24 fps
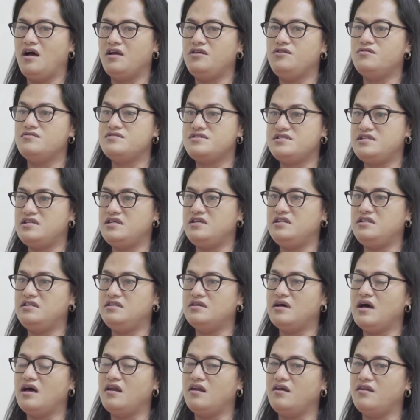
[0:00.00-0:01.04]
you see
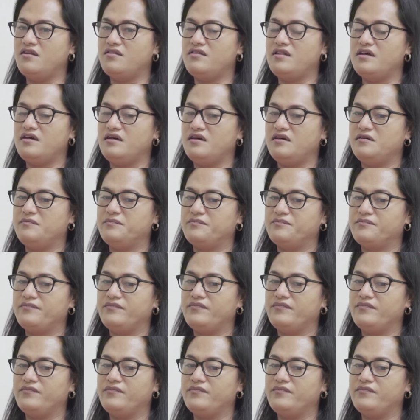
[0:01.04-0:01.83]
a lot of the